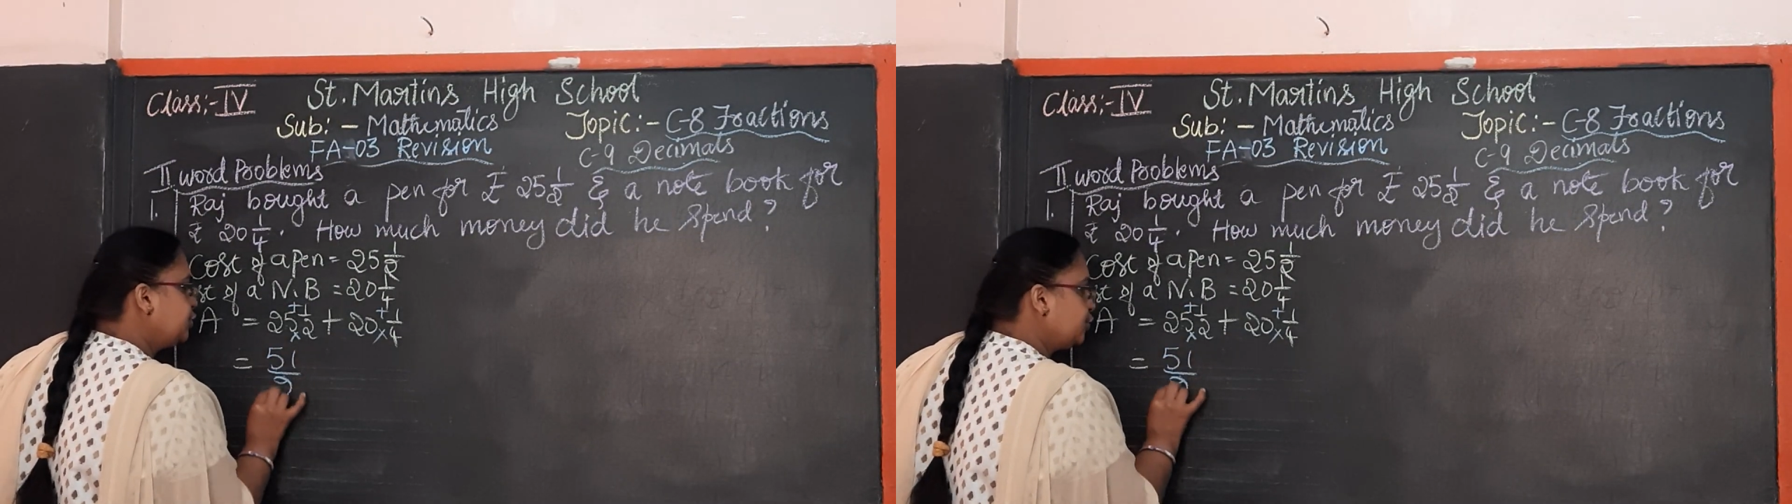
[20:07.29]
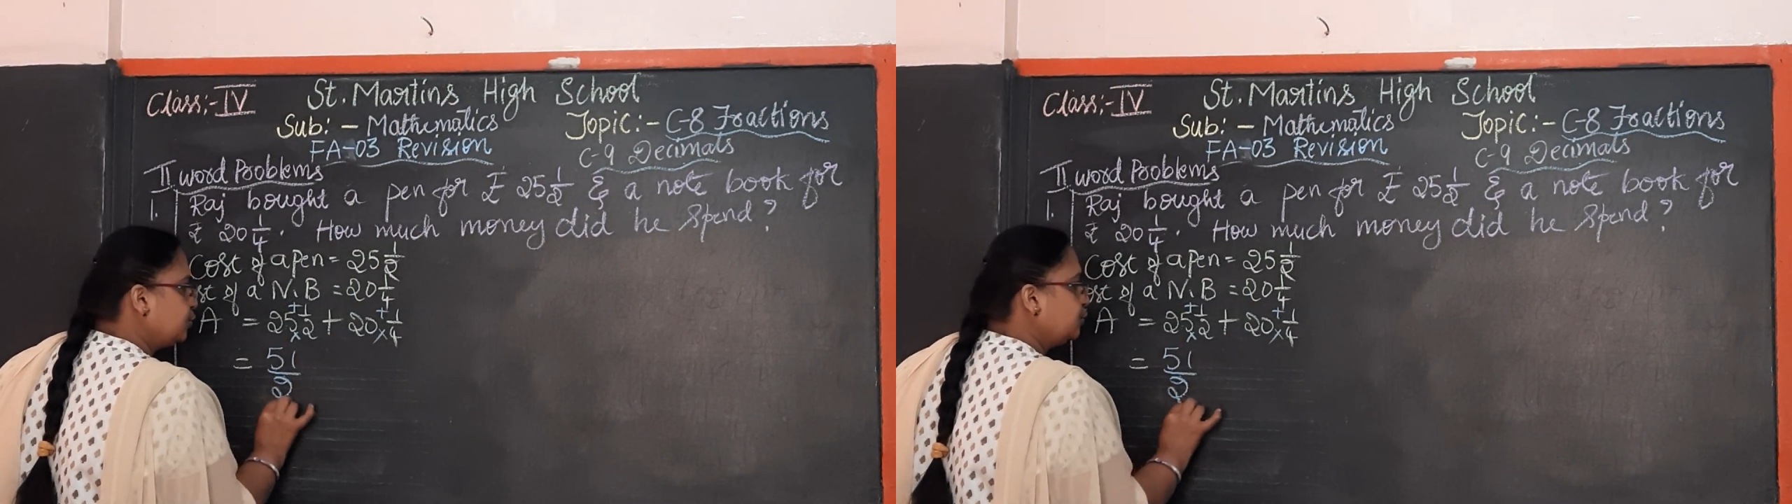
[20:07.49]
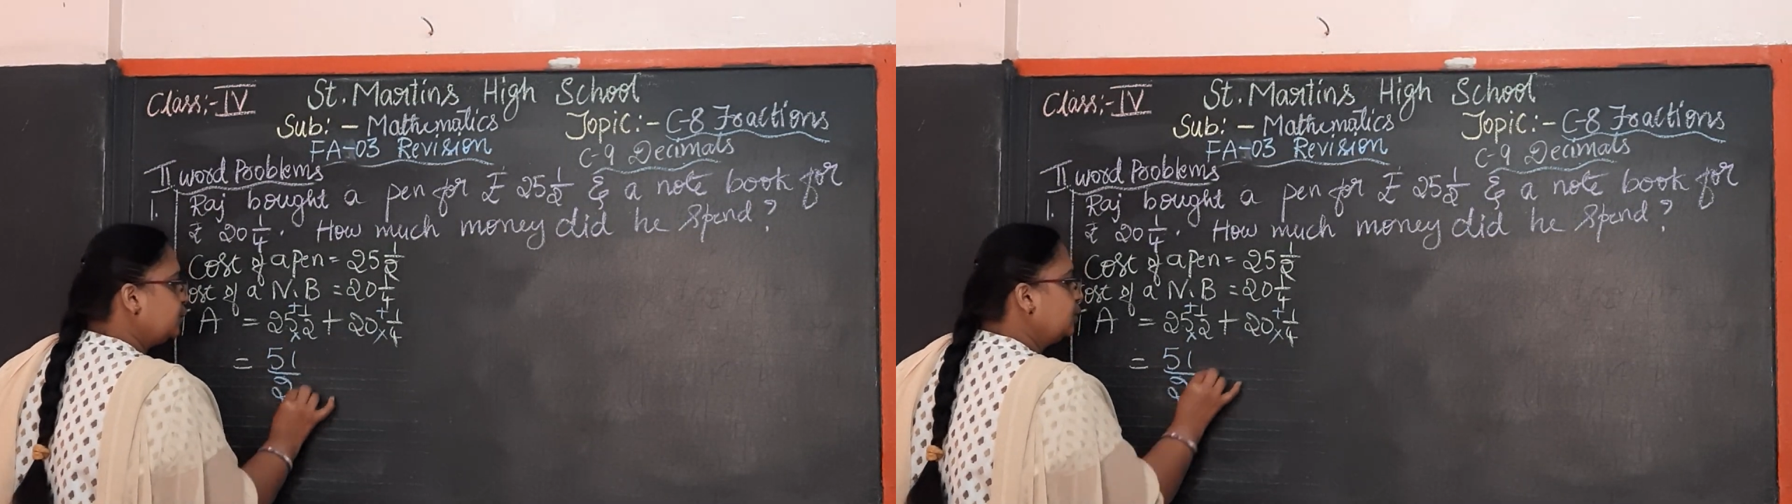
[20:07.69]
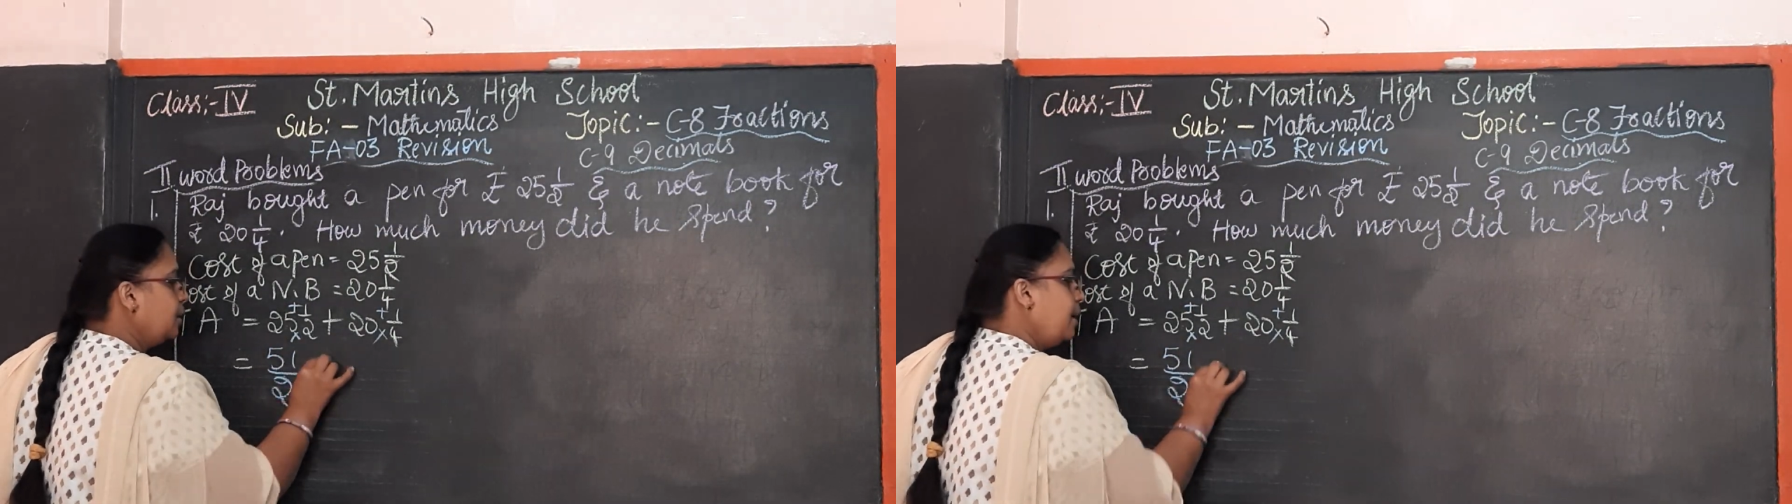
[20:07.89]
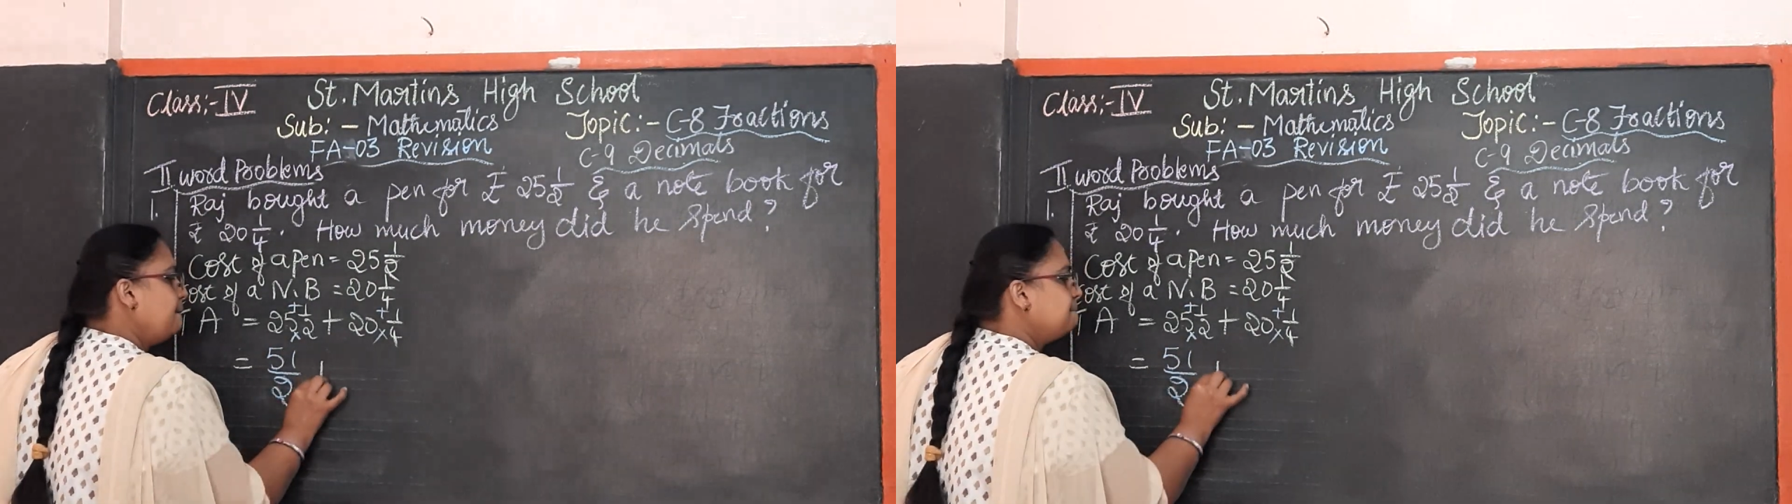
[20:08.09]

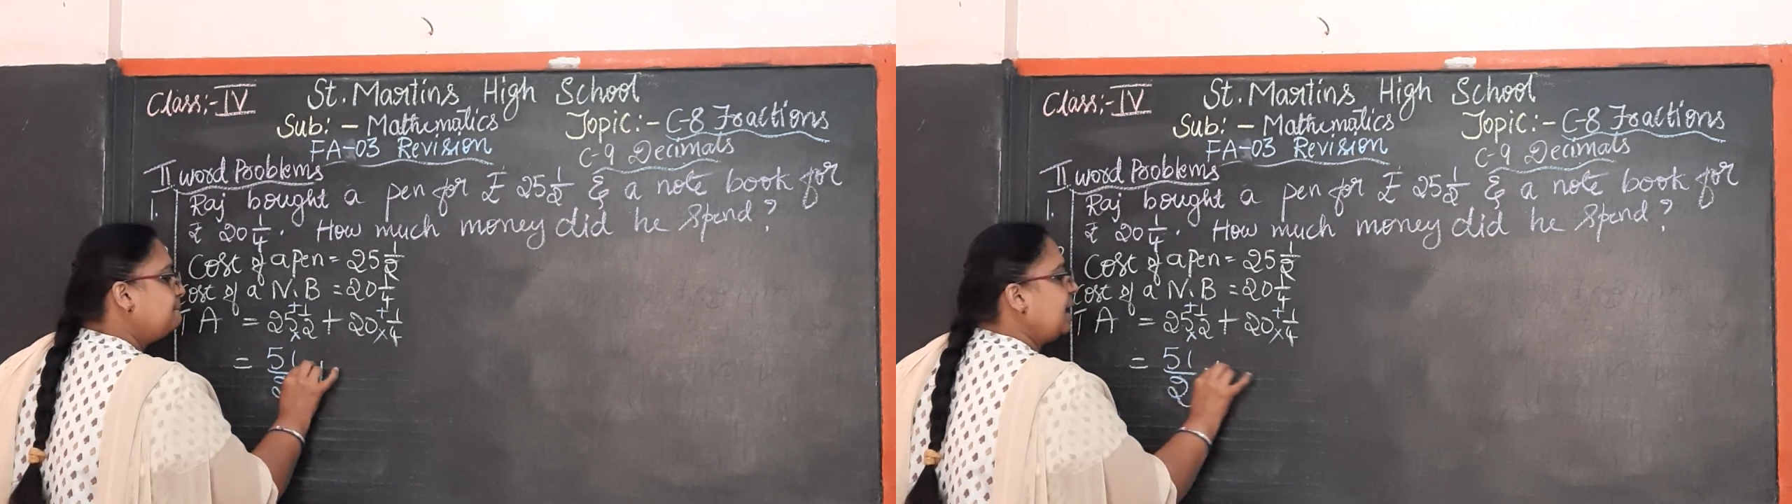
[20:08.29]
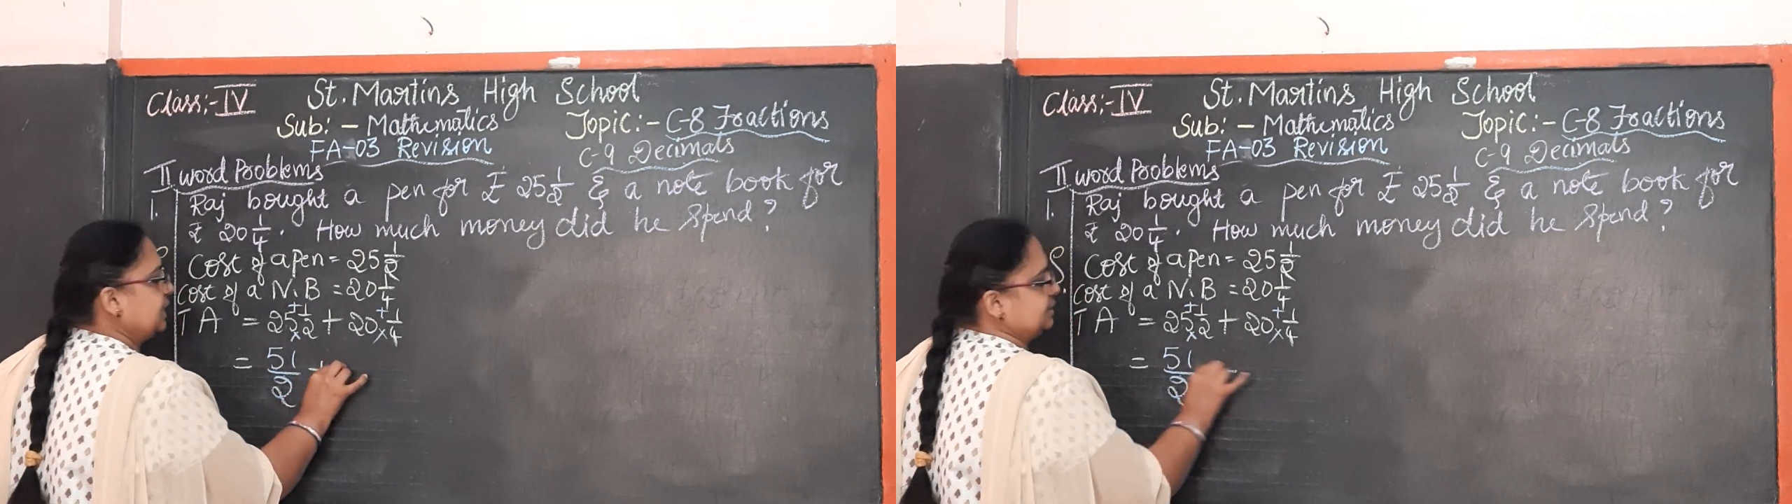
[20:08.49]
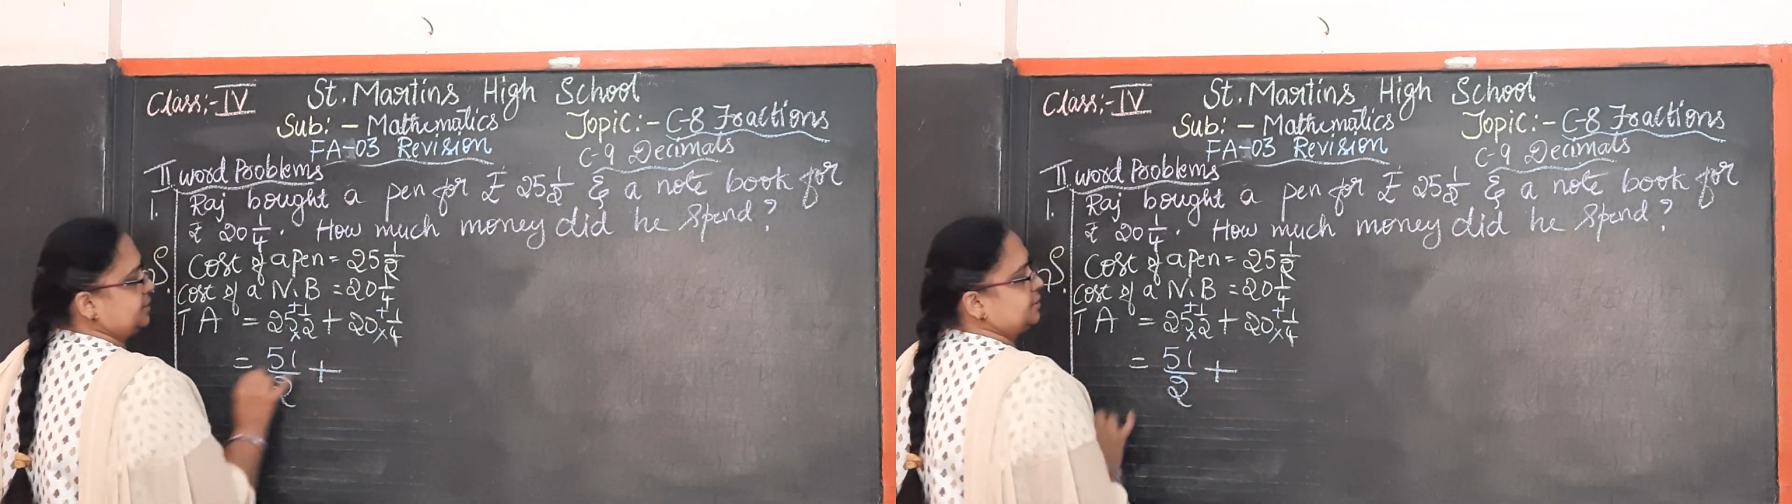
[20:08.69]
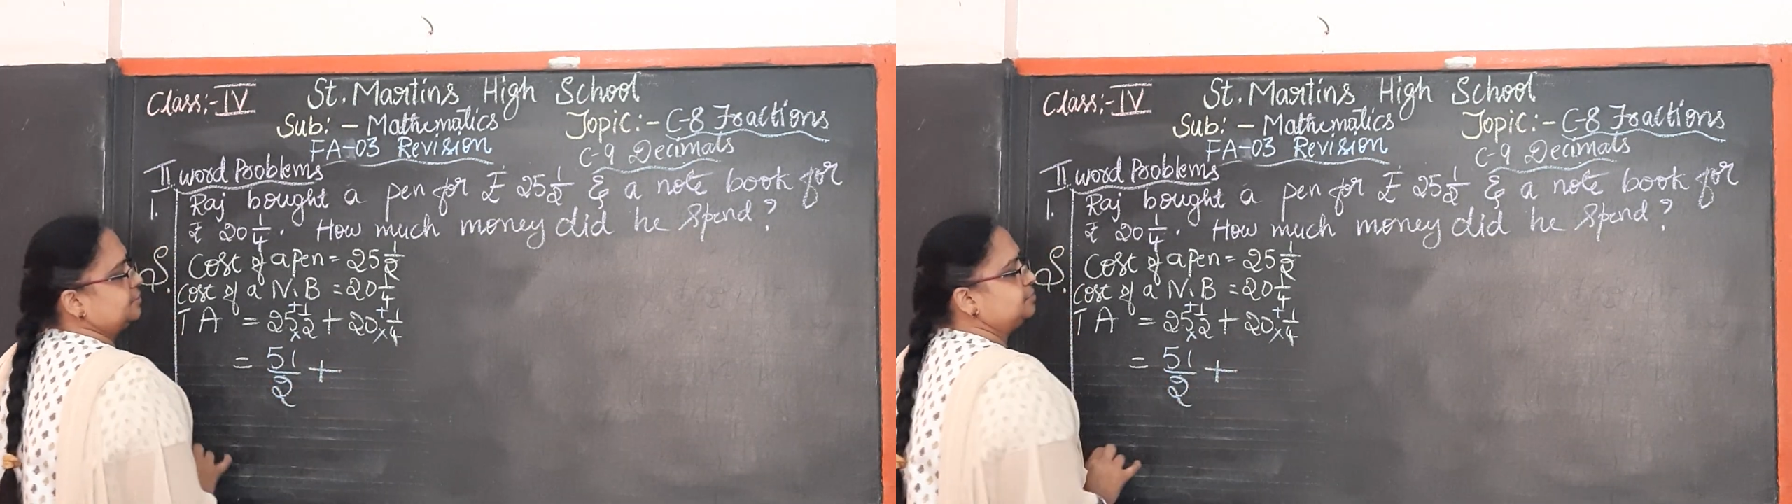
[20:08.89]
2 plus.